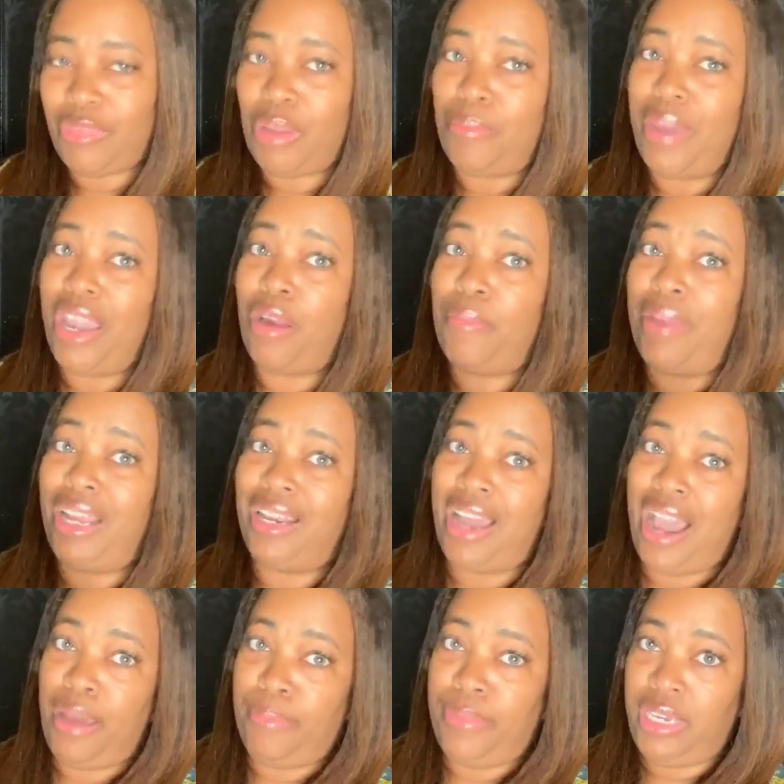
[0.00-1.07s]
may or may
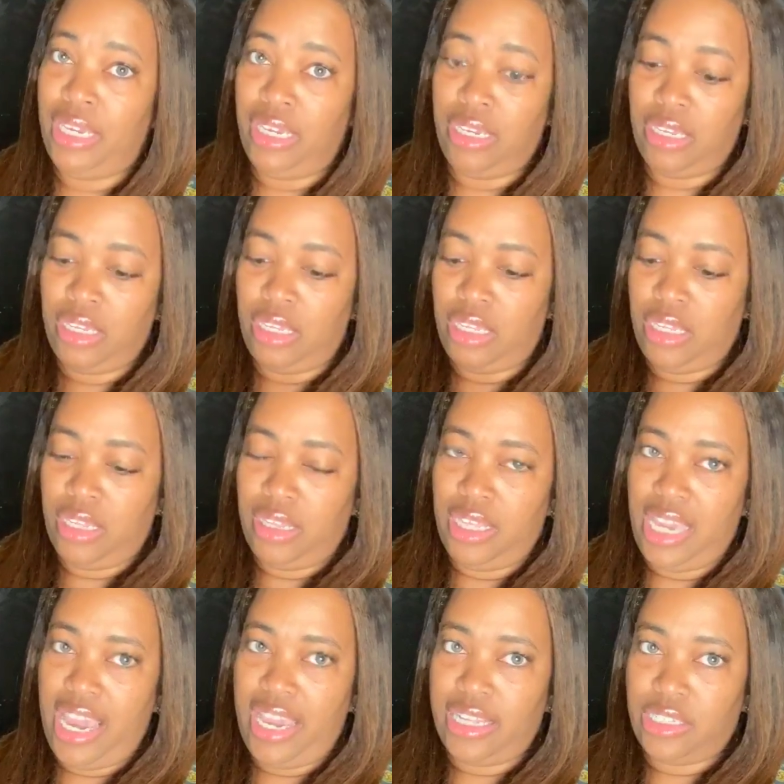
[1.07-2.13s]
not be
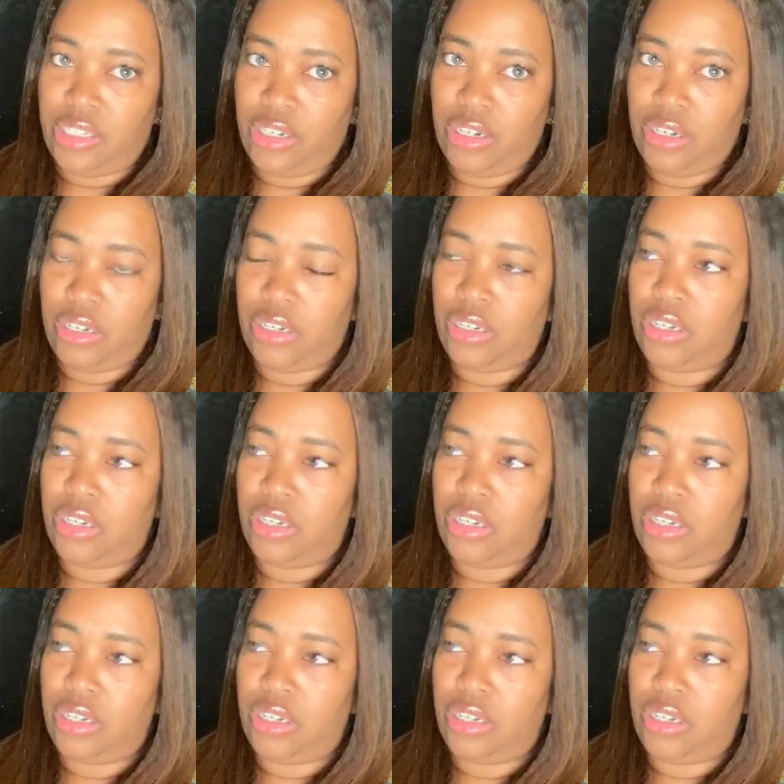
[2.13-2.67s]
the answer.